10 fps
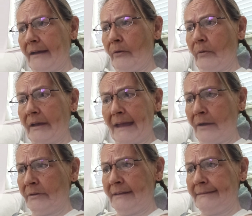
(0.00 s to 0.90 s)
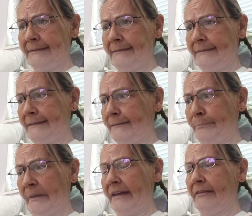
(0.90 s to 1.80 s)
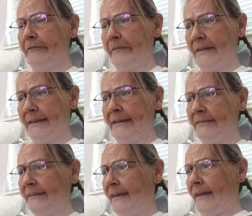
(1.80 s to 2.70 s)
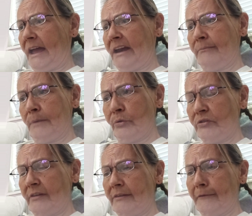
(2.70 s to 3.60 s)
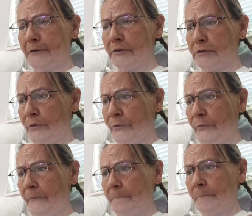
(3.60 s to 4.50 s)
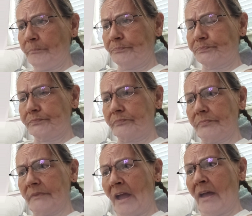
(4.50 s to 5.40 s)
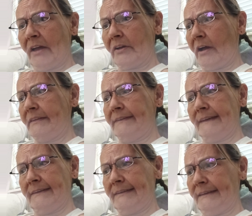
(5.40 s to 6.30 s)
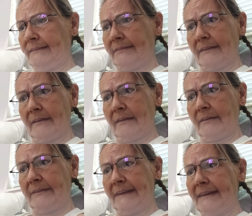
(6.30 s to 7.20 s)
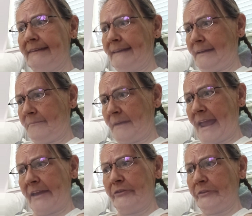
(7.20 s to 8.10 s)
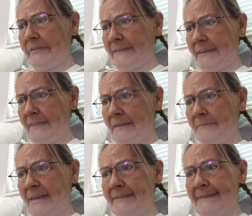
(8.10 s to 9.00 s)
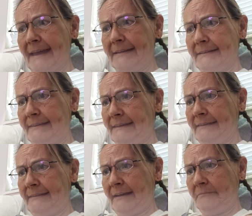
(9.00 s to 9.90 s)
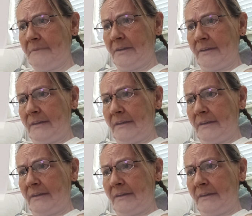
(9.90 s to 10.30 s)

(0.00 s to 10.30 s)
or countenances display the feelings and emotions of our soul. God sees them, angels see them, and Satan sees them.